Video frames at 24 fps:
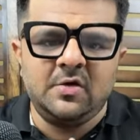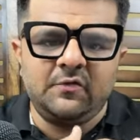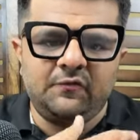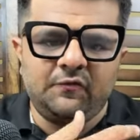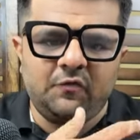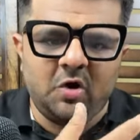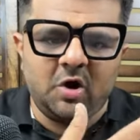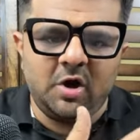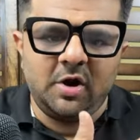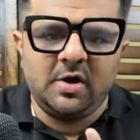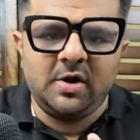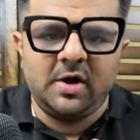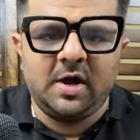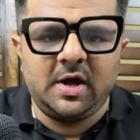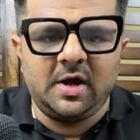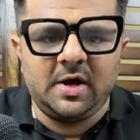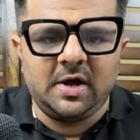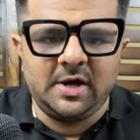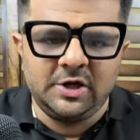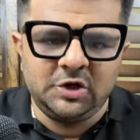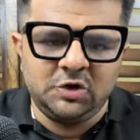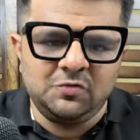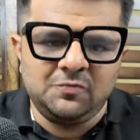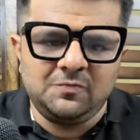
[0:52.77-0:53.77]
For
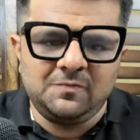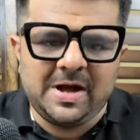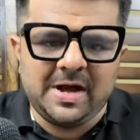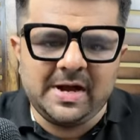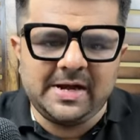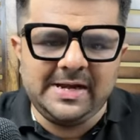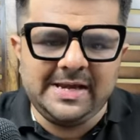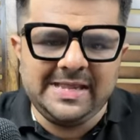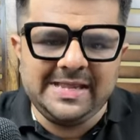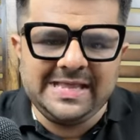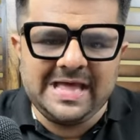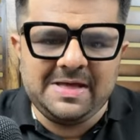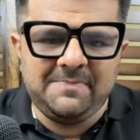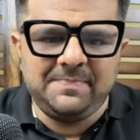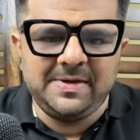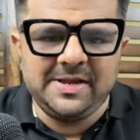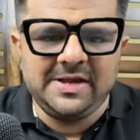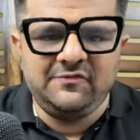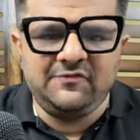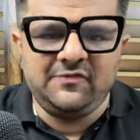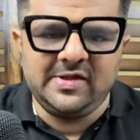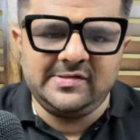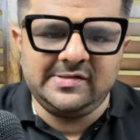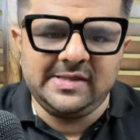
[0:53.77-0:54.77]
a new marketing
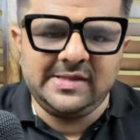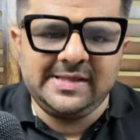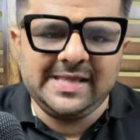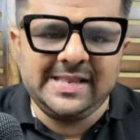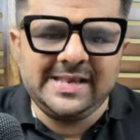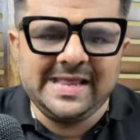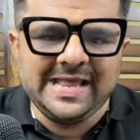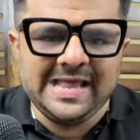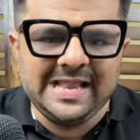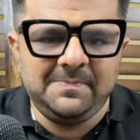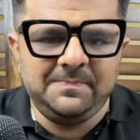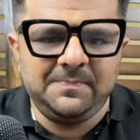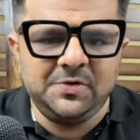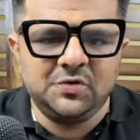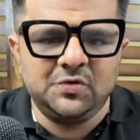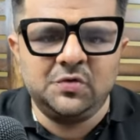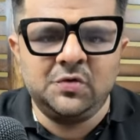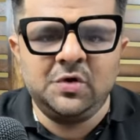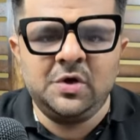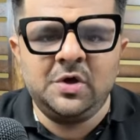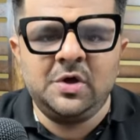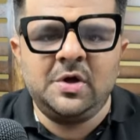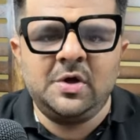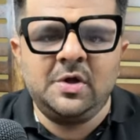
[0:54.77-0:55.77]
campaign, phasing can help you